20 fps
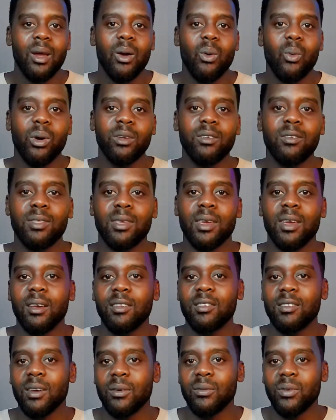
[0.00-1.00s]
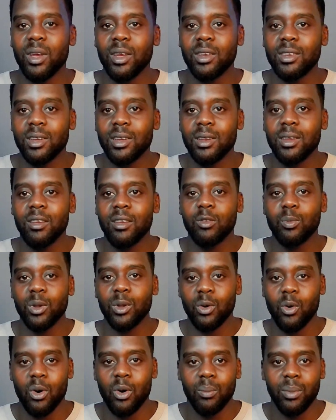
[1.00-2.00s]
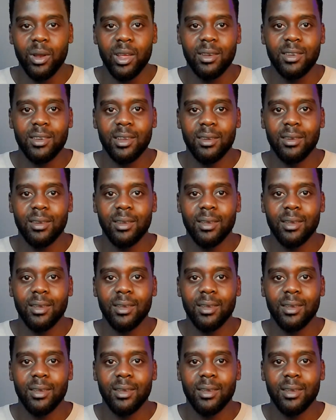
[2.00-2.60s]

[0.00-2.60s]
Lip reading: Once the excavation has been completed,